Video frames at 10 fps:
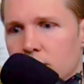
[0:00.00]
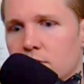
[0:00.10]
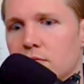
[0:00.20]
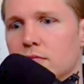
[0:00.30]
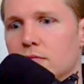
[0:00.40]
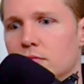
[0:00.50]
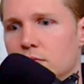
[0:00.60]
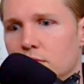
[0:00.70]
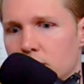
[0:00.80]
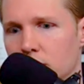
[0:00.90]

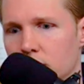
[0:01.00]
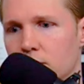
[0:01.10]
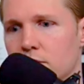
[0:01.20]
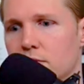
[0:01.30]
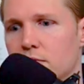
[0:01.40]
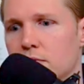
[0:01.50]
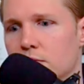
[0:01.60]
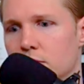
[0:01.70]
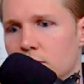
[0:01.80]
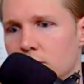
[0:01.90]

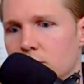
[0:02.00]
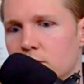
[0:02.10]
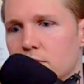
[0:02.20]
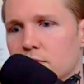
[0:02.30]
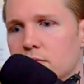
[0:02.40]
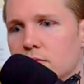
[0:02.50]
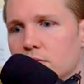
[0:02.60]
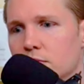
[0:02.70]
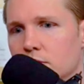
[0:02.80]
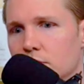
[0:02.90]

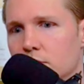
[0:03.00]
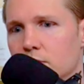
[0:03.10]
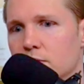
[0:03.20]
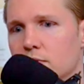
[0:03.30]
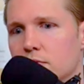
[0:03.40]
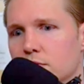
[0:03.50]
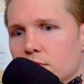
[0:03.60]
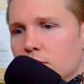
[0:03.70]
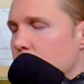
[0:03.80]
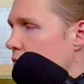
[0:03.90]

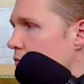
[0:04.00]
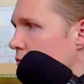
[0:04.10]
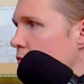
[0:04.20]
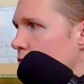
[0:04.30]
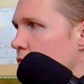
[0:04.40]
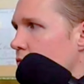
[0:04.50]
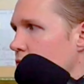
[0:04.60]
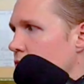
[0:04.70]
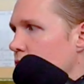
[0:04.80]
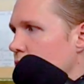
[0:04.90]

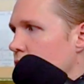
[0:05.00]
No words are spoken by the person on screen.